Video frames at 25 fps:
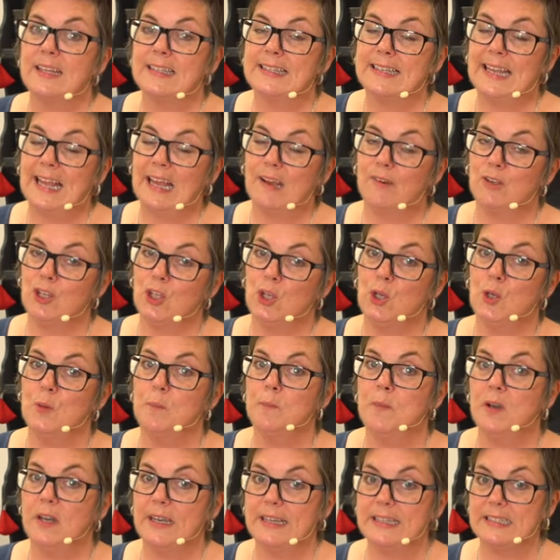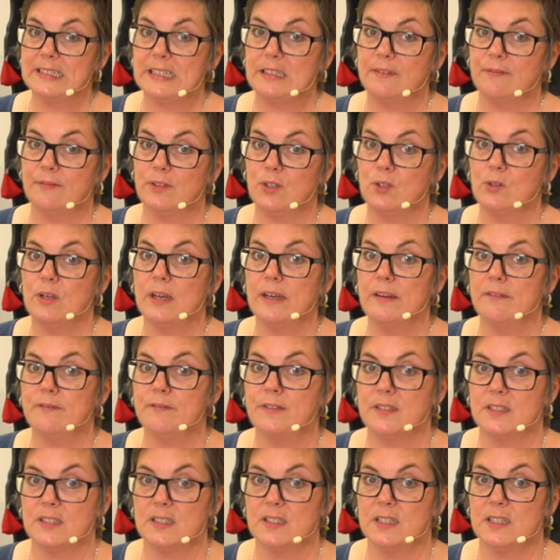Now, you might, if you have
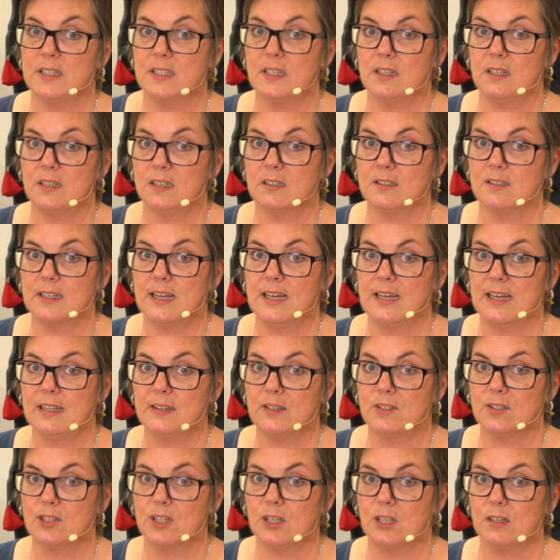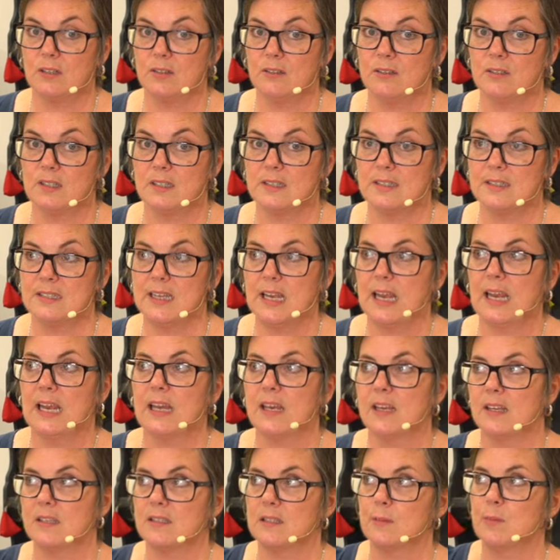visited us at the shows,
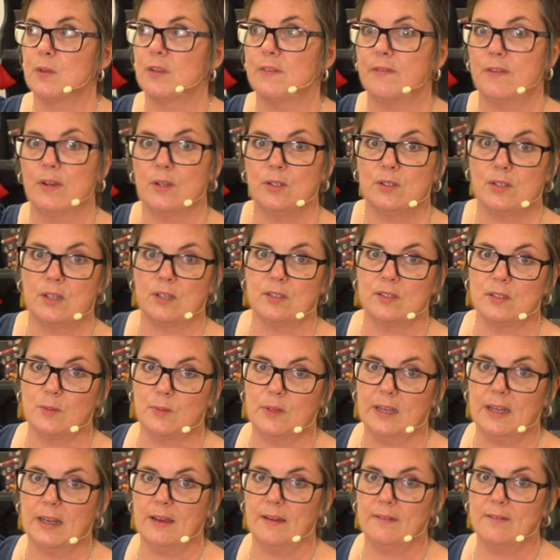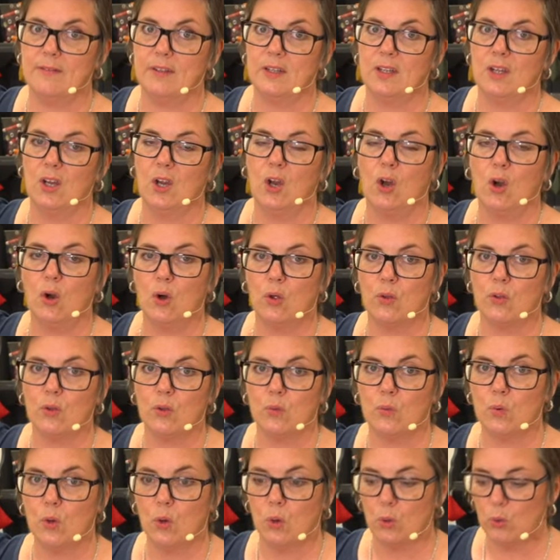seen some of the photos that we have on
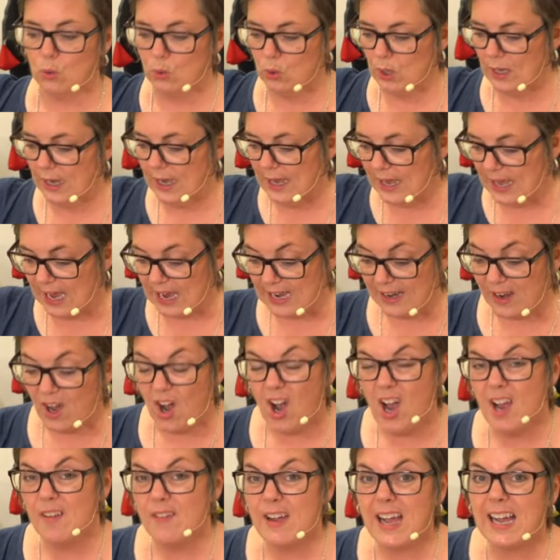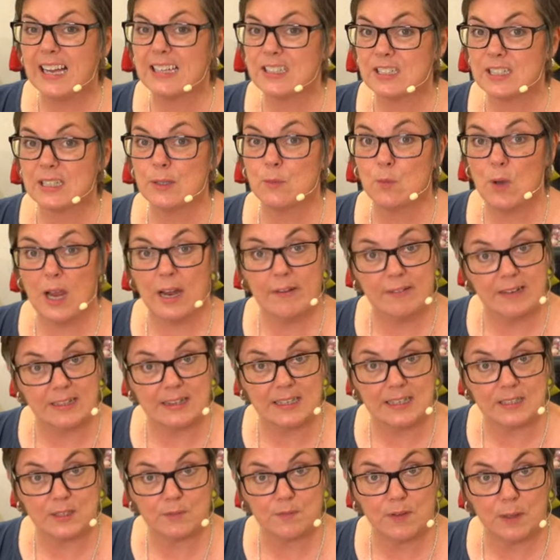the wall. And I've actually wearing
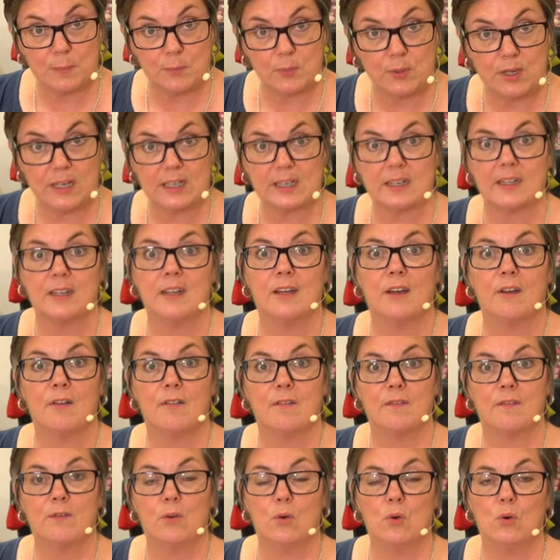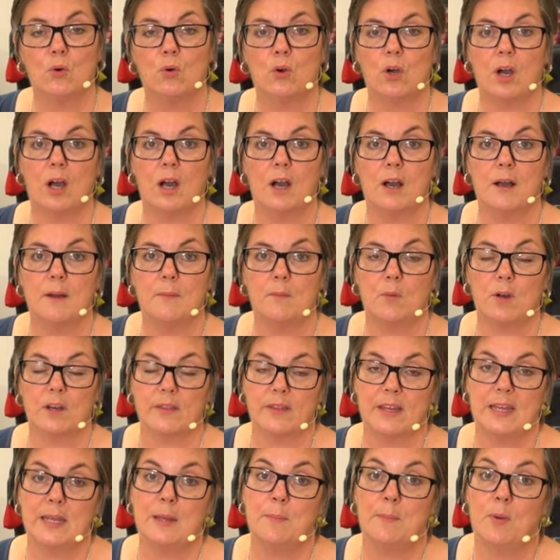this fabric for one of
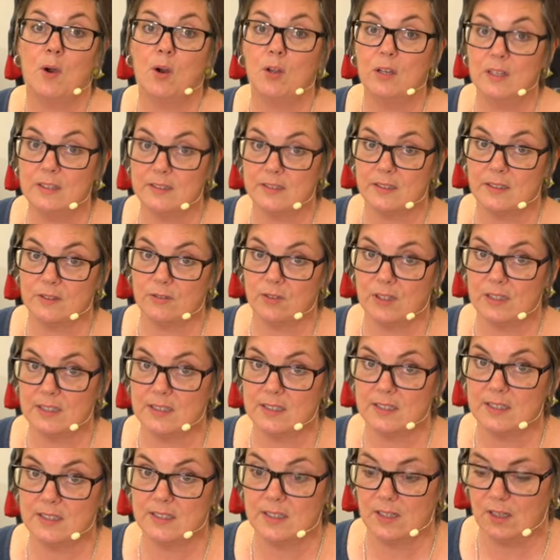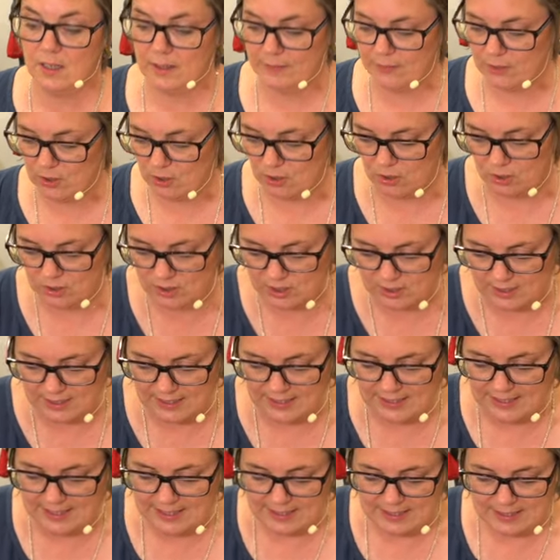the Hippolyta dresses that I've got.
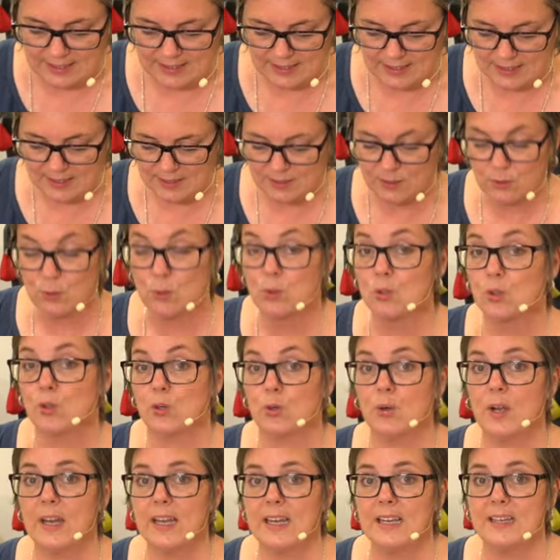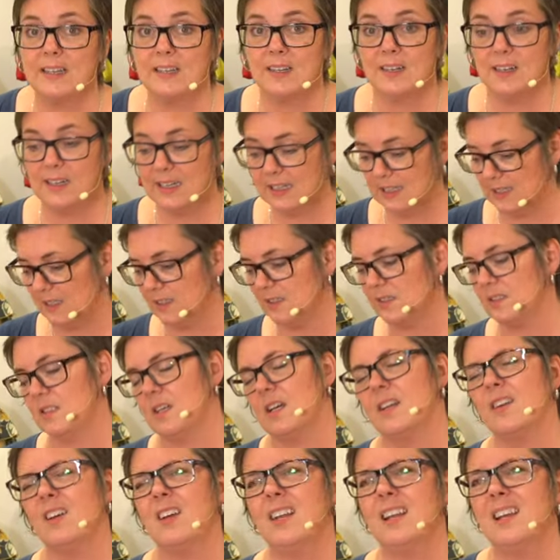Now, this is called Crane Island,
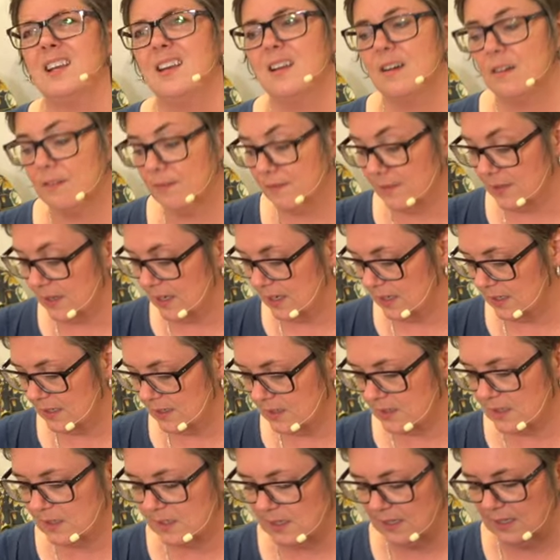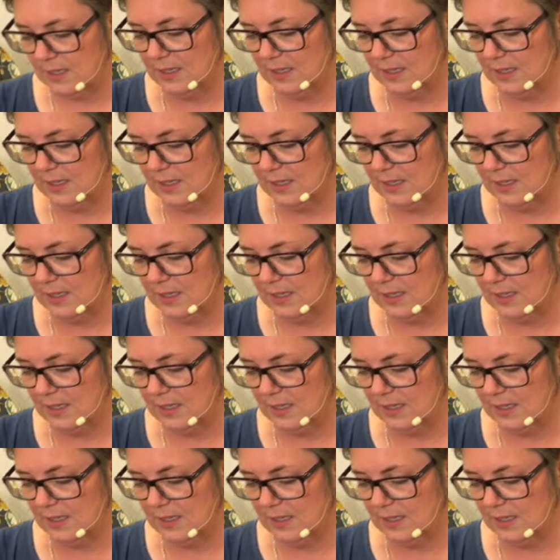and I love this.